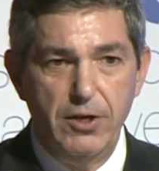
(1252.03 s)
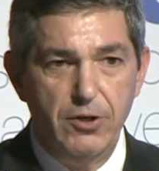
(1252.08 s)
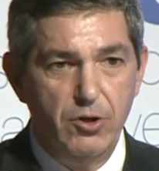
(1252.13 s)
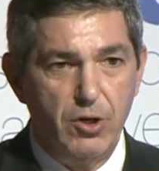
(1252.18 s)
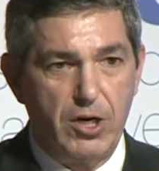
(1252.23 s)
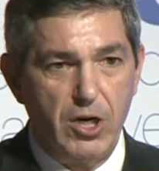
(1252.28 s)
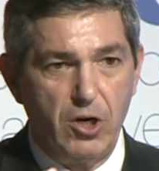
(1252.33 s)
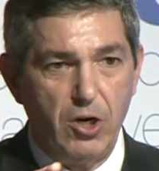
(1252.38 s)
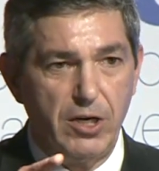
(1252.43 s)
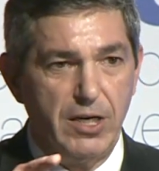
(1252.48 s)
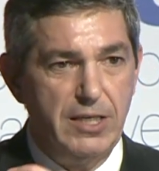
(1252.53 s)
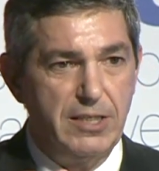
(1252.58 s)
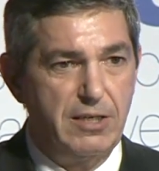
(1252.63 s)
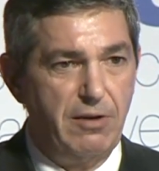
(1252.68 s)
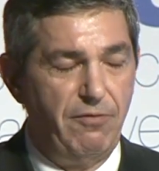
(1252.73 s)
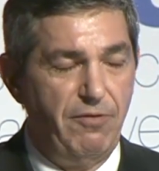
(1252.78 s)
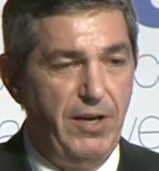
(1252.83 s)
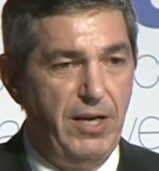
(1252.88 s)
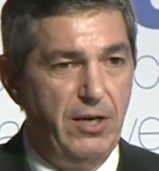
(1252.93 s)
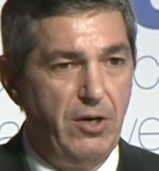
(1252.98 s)
you cannot
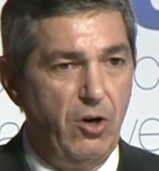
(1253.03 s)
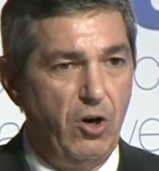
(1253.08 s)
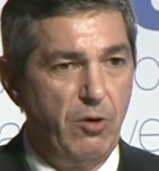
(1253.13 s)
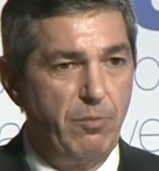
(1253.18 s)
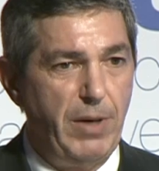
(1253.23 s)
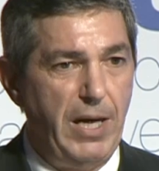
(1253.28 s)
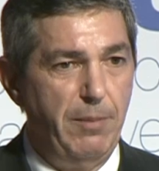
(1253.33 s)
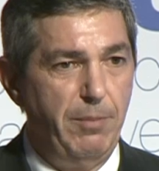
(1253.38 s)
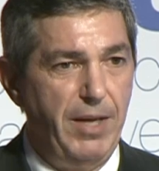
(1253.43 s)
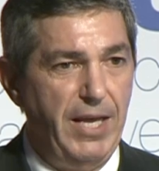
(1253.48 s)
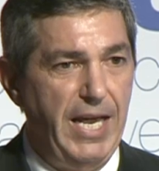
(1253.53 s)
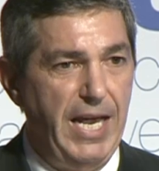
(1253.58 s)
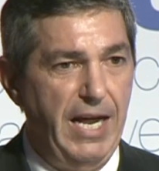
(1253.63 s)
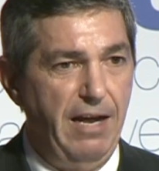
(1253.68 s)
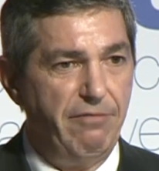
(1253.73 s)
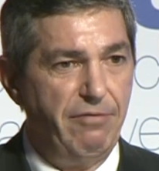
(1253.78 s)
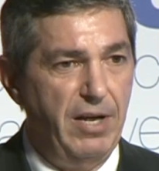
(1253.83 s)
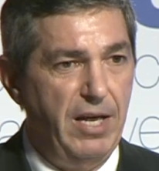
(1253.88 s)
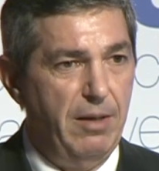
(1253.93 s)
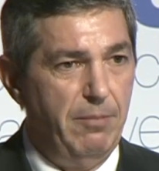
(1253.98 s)
intervene on my
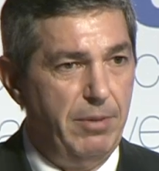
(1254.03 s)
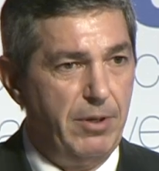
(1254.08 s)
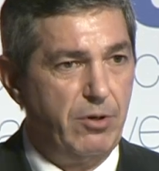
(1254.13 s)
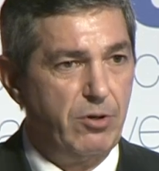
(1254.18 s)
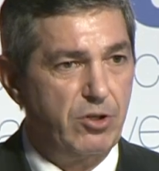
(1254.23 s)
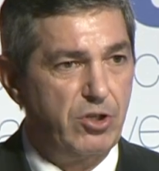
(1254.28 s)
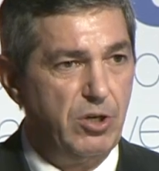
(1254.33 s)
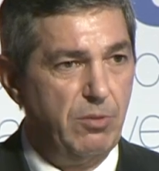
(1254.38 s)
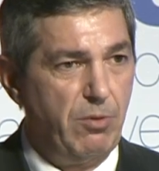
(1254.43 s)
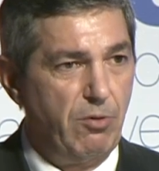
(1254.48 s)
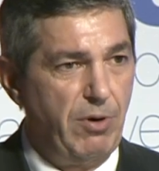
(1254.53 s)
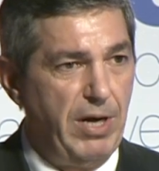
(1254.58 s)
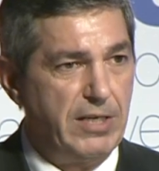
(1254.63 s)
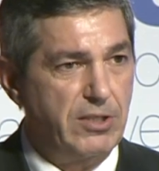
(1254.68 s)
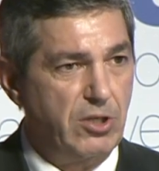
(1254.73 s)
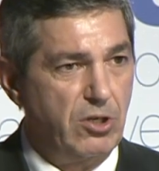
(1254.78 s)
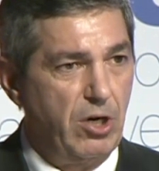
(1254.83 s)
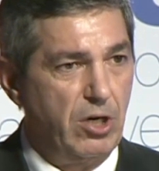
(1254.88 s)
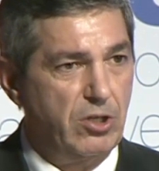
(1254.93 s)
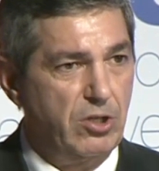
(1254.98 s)
behalf because human
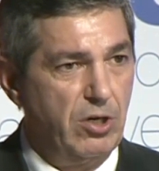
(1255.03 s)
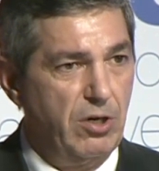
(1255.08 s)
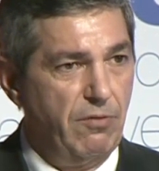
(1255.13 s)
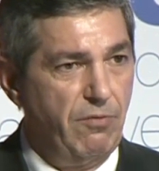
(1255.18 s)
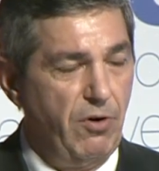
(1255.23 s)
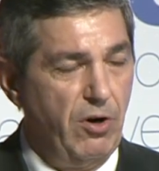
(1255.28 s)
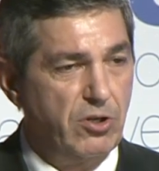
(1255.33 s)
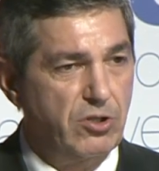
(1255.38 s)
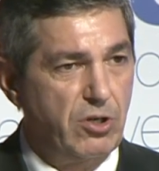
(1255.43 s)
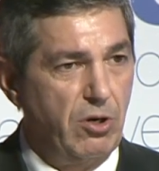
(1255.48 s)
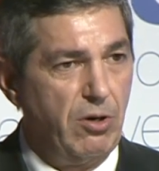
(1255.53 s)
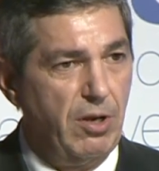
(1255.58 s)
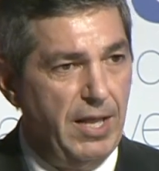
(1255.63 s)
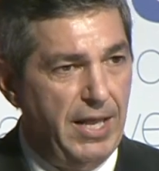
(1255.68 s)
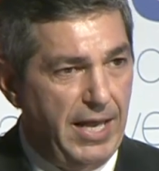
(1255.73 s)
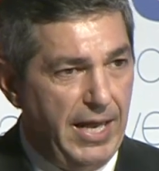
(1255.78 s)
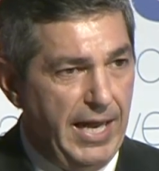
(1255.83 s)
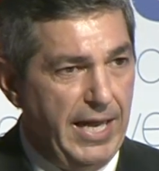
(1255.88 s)
rights are not universal,